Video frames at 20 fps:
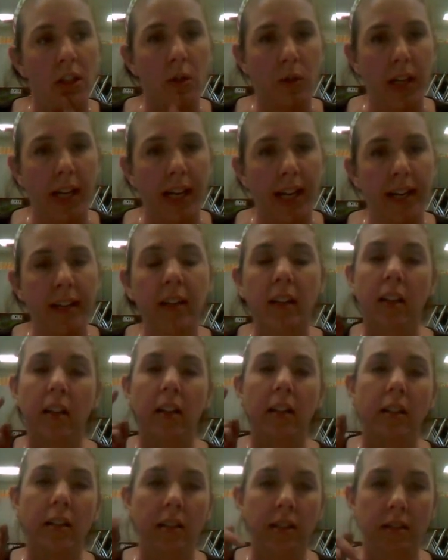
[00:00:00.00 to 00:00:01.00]
Okay,
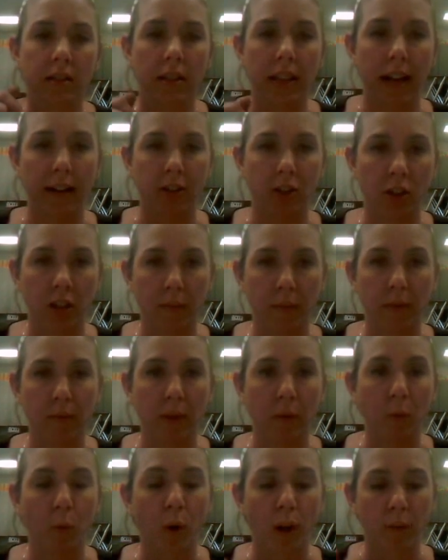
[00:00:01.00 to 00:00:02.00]
so that should have been
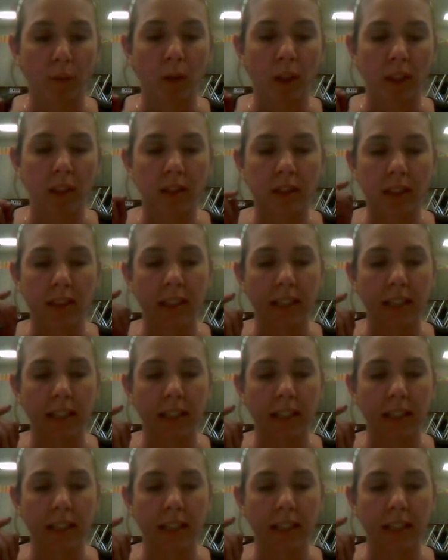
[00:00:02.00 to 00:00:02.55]
where 1 was.